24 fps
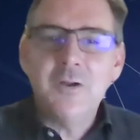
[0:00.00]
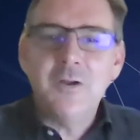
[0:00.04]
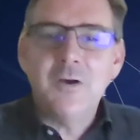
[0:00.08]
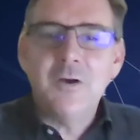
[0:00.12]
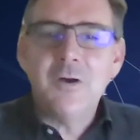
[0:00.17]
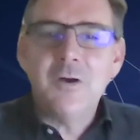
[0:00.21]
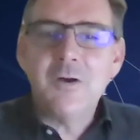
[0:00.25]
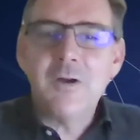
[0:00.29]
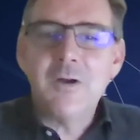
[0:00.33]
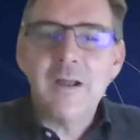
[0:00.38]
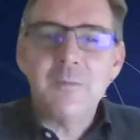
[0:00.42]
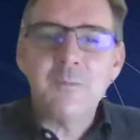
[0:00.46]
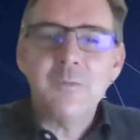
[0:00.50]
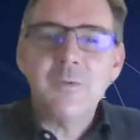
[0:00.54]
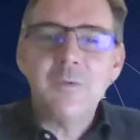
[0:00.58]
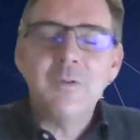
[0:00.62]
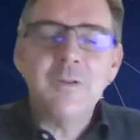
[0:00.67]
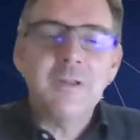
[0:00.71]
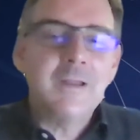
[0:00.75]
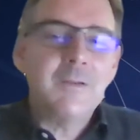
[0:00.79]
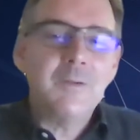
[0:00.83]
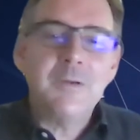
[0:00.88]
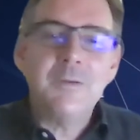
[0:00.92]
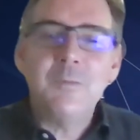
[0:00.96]
All right.
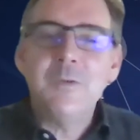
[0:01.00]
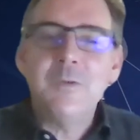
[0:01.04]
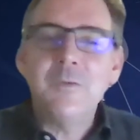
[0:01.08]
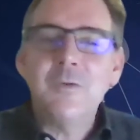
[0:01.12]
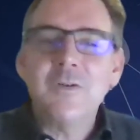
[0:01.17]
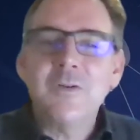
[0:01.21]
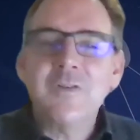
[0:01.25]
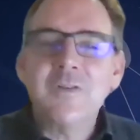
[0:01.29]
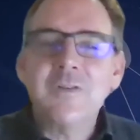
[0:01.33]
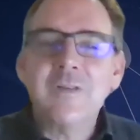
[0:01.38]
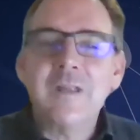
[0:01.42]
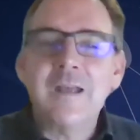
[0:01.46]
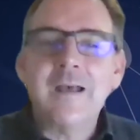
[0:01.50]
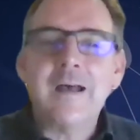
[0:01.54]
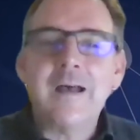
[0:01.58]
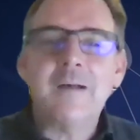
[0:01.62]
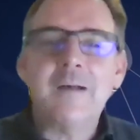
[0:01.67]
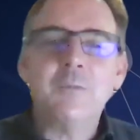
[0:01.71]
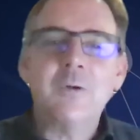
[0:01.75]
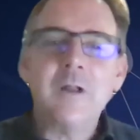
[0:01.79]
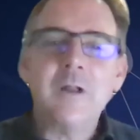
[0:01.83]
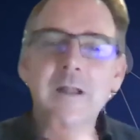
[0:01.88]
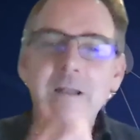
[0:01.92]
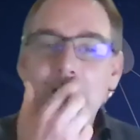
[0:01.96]
We've got
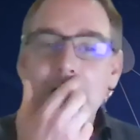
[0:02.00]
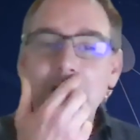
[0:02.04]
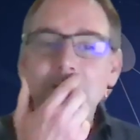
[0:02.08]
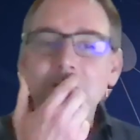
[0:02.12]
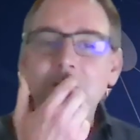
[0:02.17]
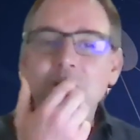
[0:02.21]
what I'd like